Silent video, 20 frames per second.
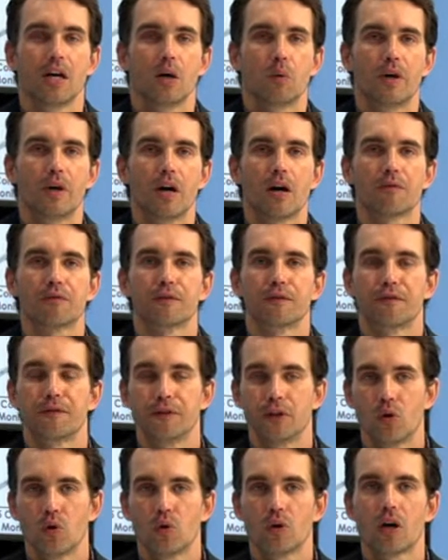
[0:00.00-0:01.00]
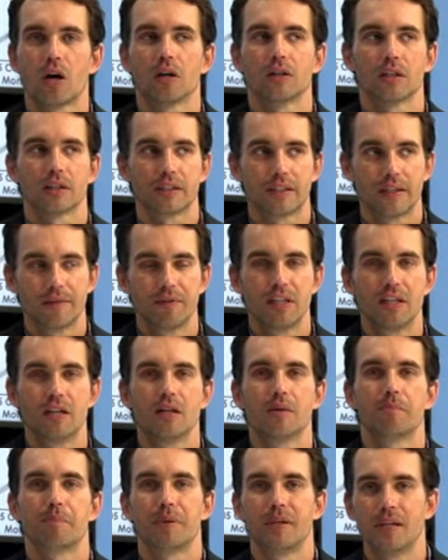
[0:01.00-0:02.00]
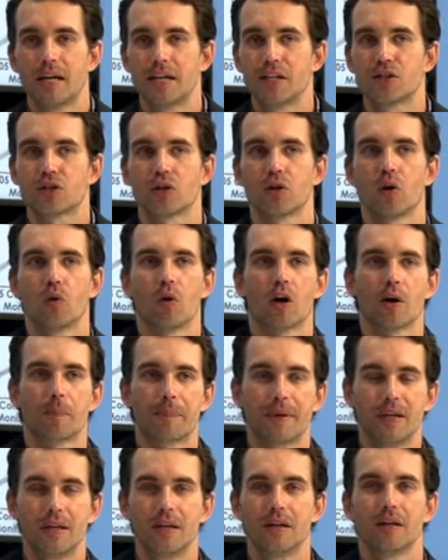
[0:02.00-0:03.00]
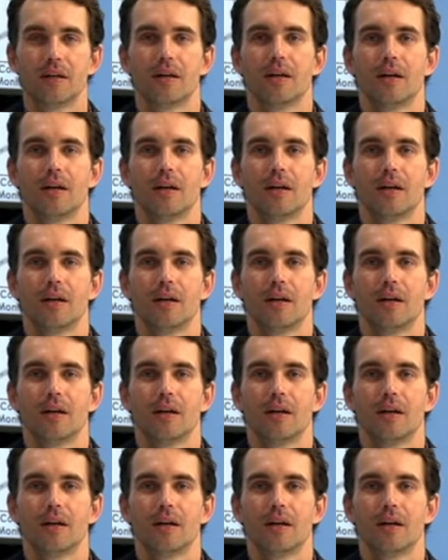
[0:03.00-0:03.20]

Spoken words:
We offer flow, conductivity, pH, ORP,